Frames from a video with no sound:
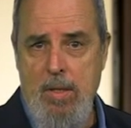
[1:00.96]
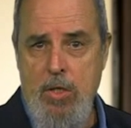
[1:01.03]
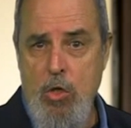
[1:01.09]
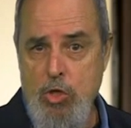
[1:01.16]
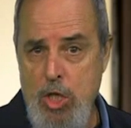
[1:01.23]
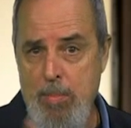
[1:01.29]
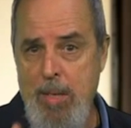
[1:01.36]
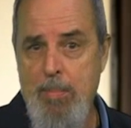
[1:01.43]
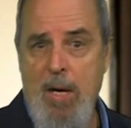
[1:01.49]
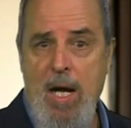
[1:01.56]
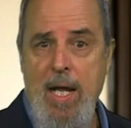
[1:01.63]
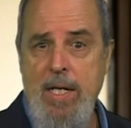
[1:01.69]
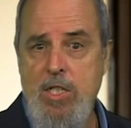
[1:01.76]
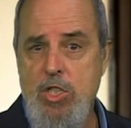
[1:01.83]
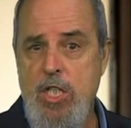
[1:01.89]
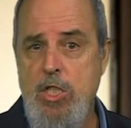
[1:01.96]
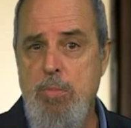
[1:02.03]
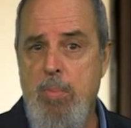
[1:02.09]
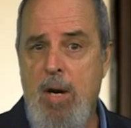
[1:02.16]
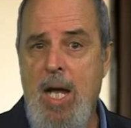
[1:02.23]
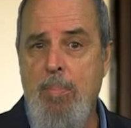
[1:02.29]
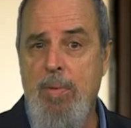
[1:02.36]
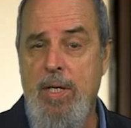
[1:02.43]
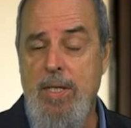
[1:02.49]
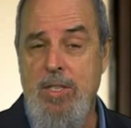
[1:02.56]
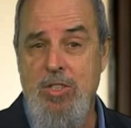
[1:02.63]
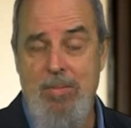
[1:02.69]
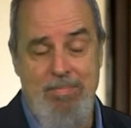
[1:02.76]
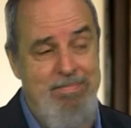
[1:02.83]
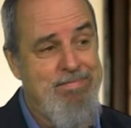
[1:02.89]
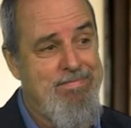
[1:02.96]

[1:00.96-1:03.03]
You should be buying 6 properties,